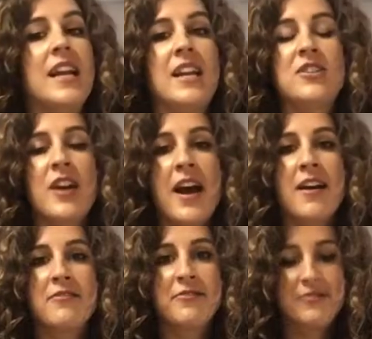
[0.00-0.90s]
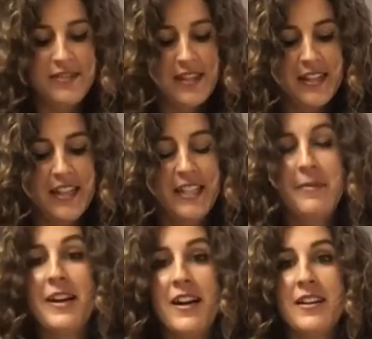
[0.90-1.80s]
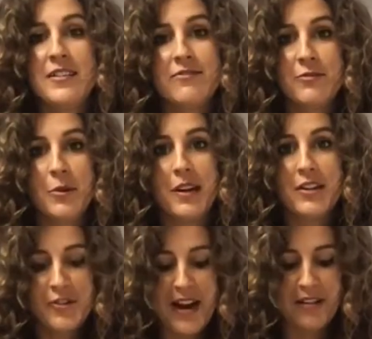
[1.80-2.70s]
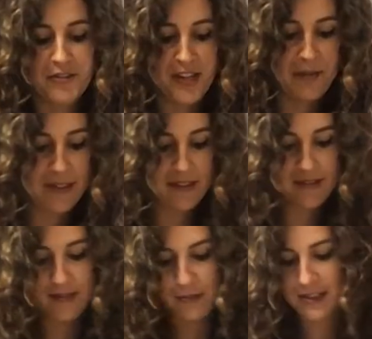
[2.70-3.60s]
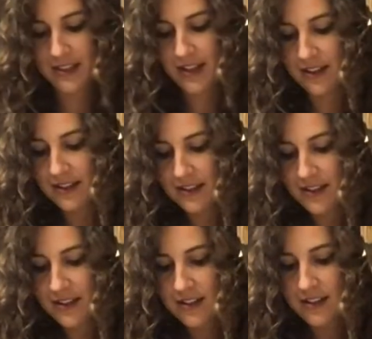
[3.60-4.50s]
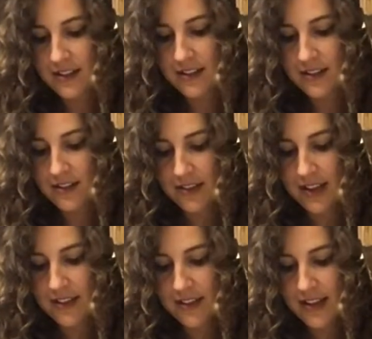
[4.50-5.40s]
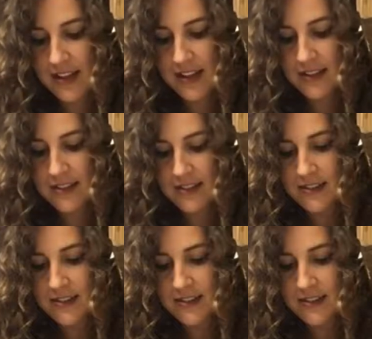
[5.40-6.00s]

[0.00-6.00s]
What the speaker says: Each half needs to be cut into 4 triangle shapes. I'm just gonna go like this,